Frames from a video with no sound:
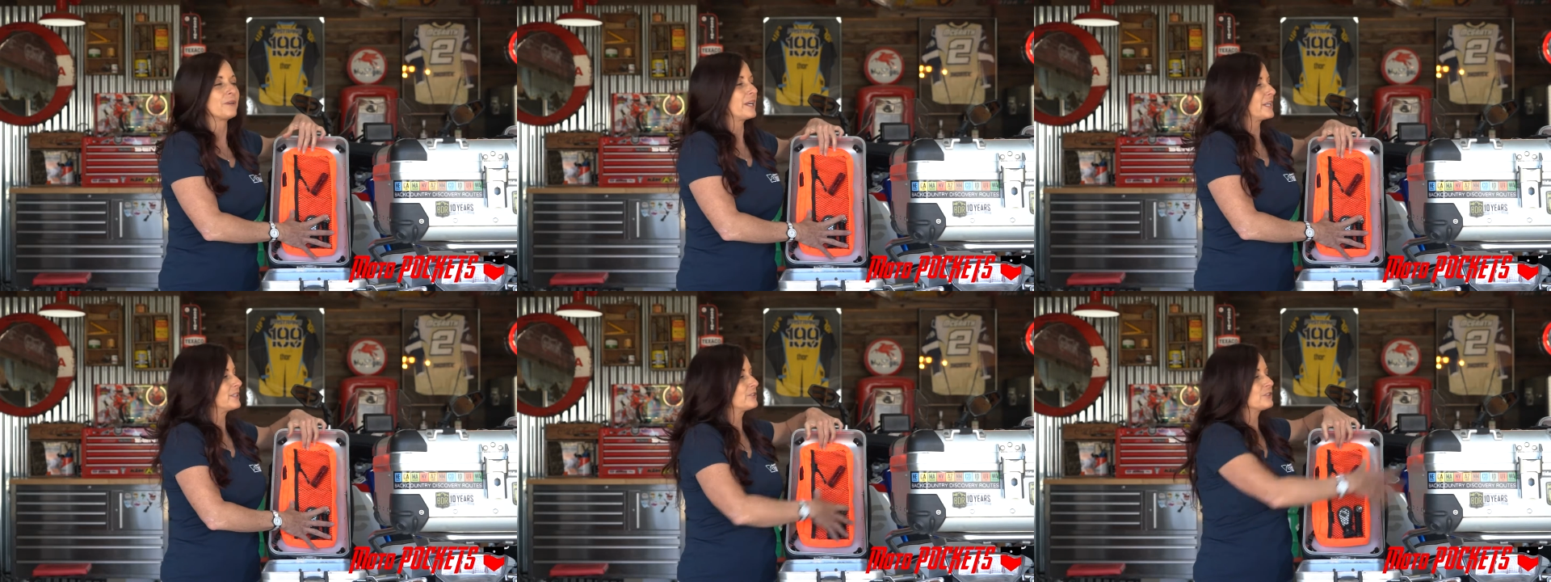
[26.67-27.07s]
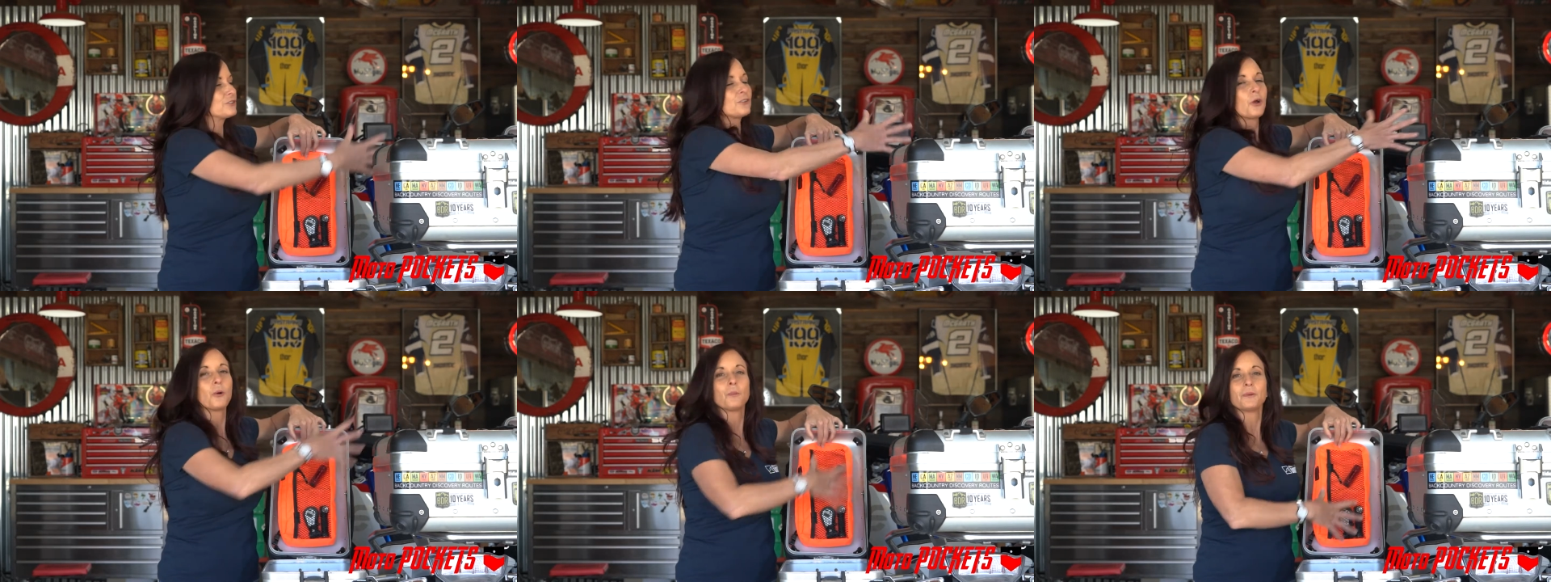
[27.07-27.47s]
I can
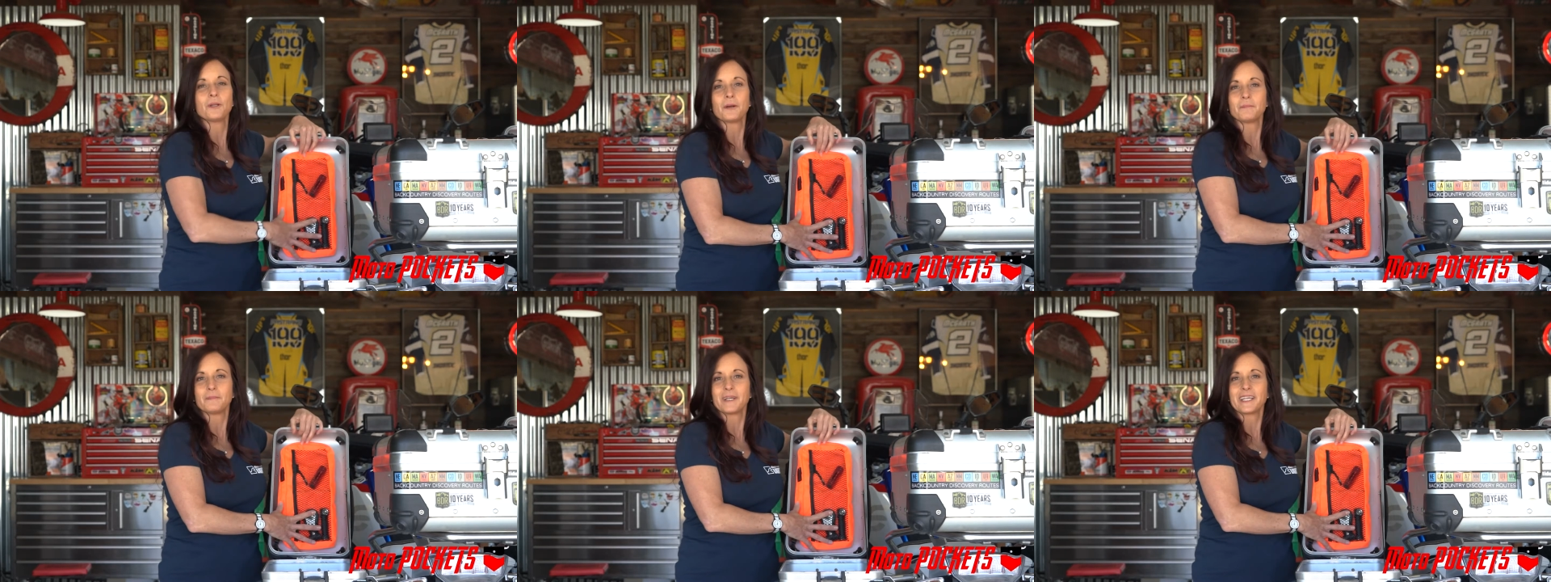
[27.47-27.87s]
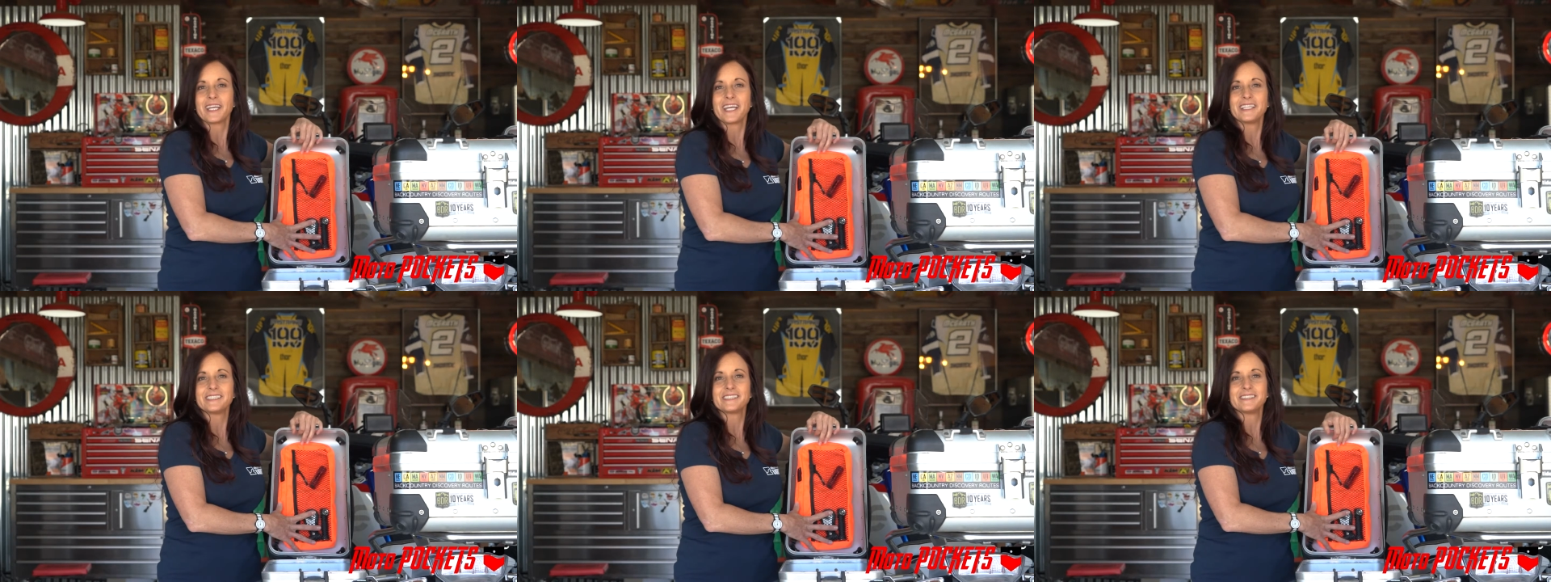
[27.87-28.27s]
just open up my
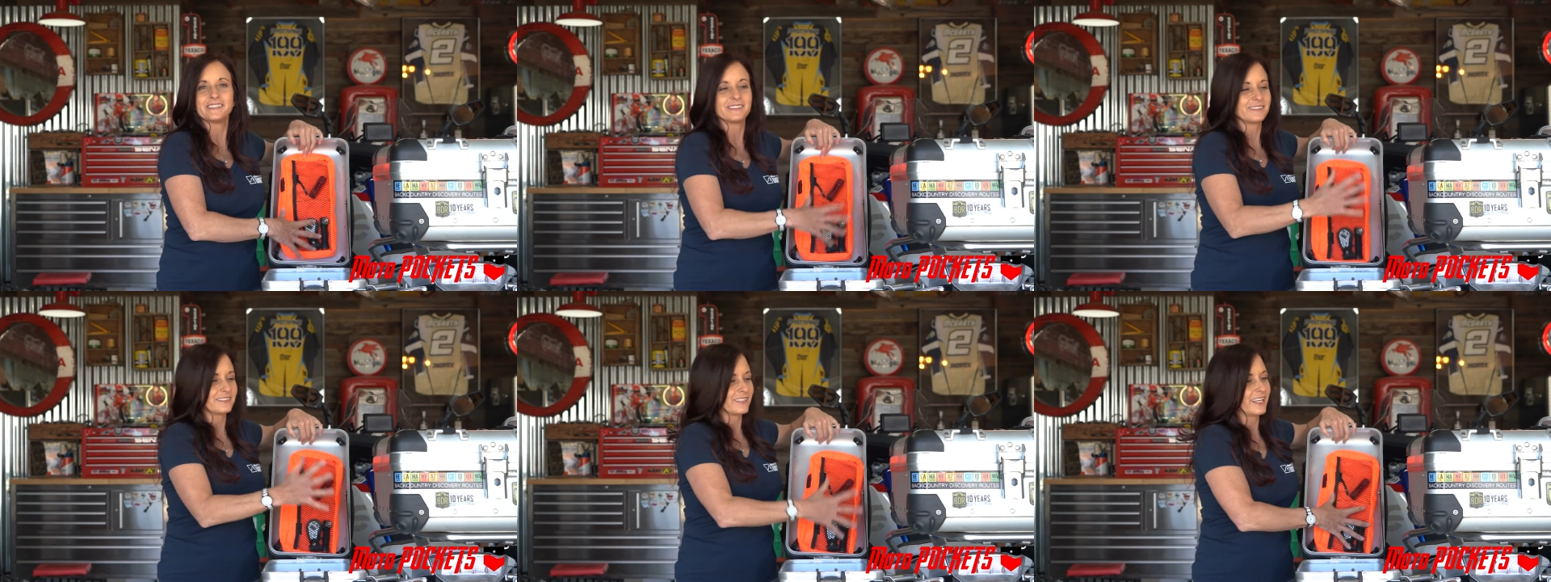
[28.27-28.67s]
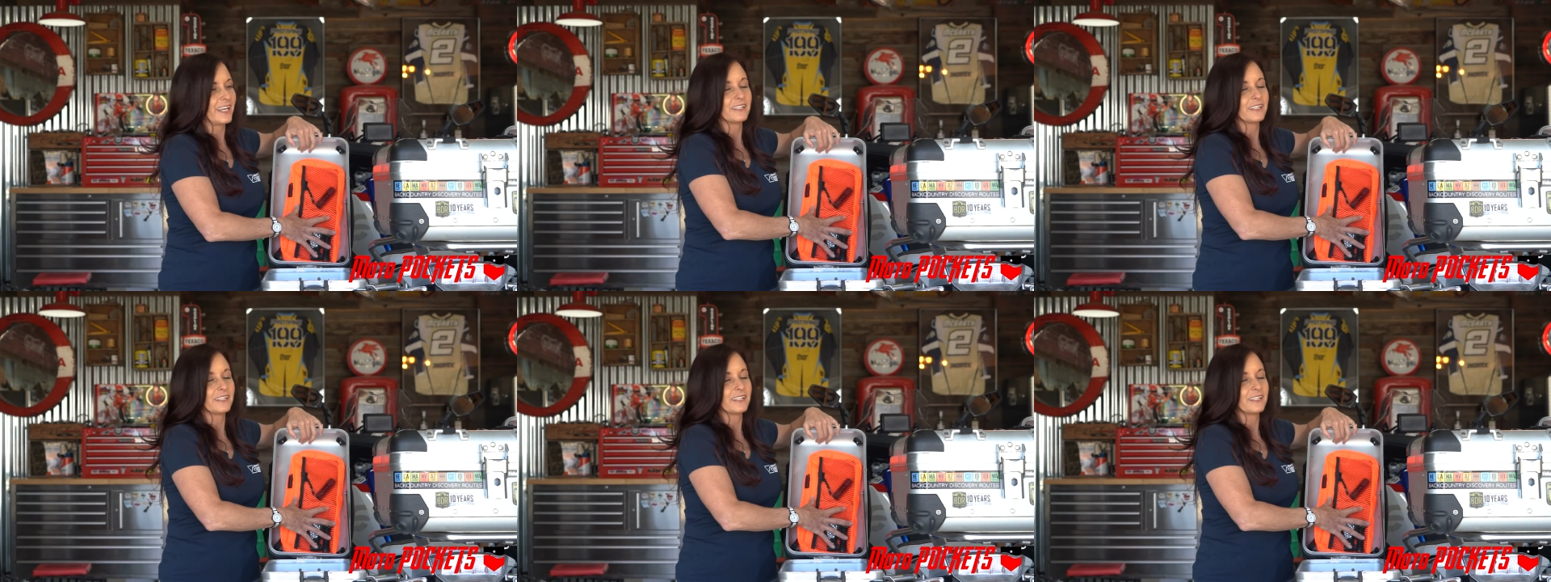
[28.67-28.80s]
cases